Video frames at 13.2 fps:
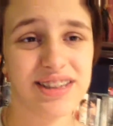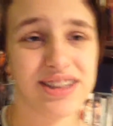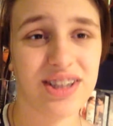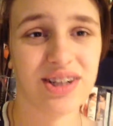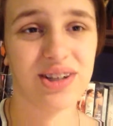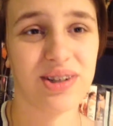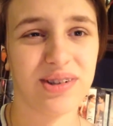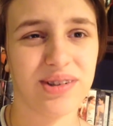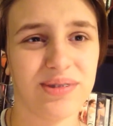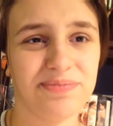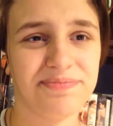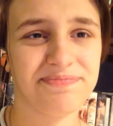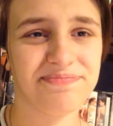
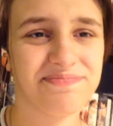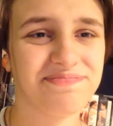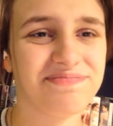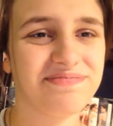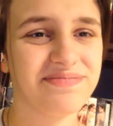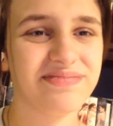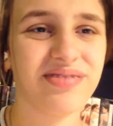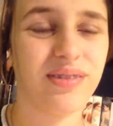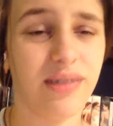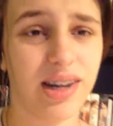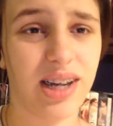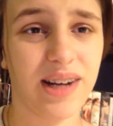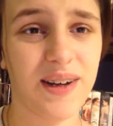so
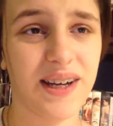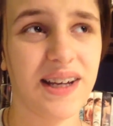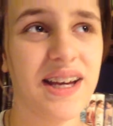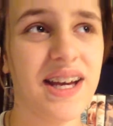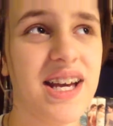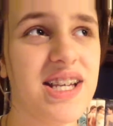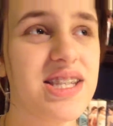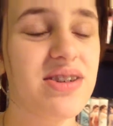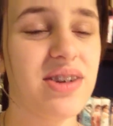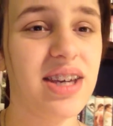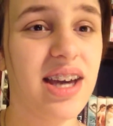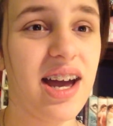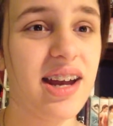Wanda, so
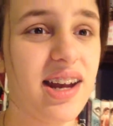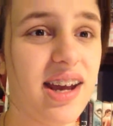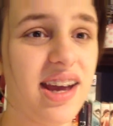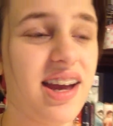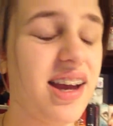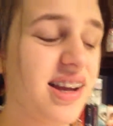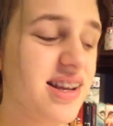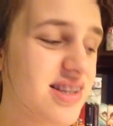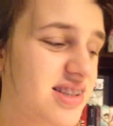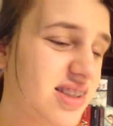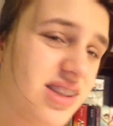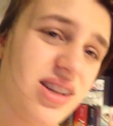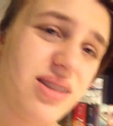he kind of has
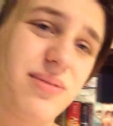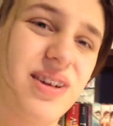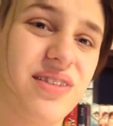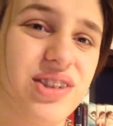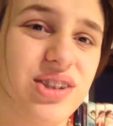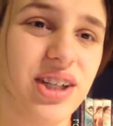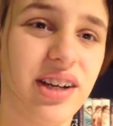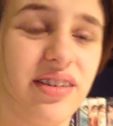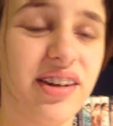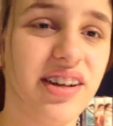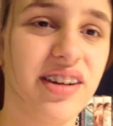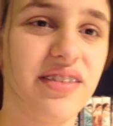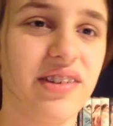a little bit of a track
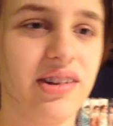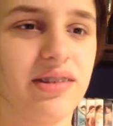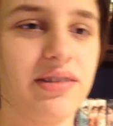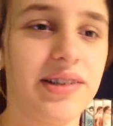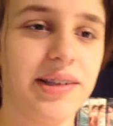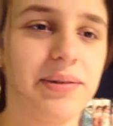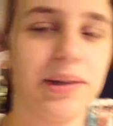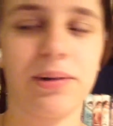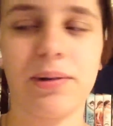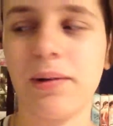record of going for the weird